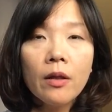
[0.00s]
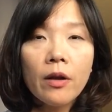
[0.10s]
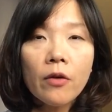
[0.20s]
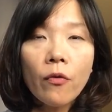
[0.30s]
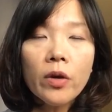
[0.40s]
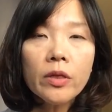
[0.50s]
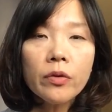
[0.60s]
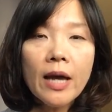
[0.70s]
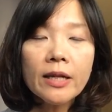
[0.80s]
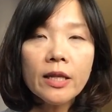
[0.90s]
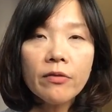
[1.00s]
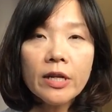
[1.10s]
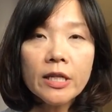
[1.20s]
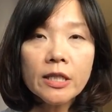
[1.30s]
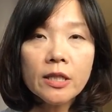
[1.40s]
There are 43
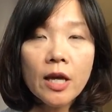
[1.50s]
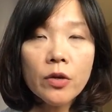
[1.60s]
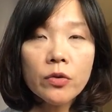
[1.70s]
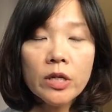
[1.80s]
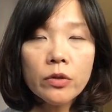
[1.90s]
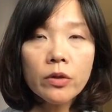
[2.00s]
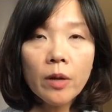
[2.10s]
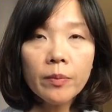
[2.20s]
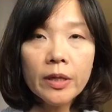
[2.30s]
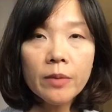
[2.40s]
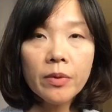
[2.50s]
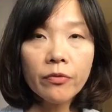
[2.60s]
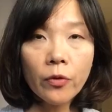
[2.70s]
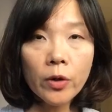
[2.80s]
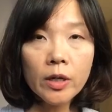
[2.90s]
activities that you need to complete
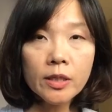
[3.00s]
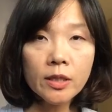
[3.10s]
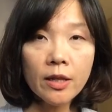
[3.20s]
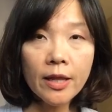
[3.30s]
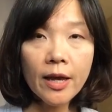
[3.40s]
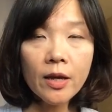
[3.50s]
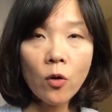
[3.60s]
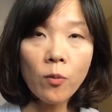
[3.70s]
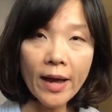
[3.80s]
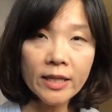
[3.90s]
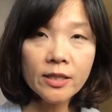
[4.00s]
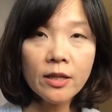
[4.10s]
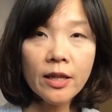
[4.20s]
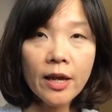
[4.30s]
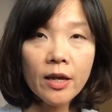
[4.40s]
before Sunday or by
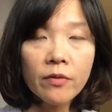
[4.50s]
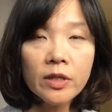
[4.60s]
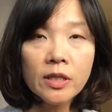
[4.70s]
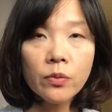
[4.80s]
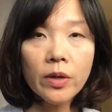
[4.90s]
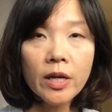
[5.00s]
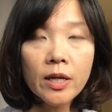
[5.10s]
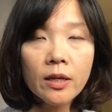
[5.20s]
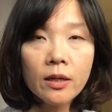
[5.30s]
Sunday of this week.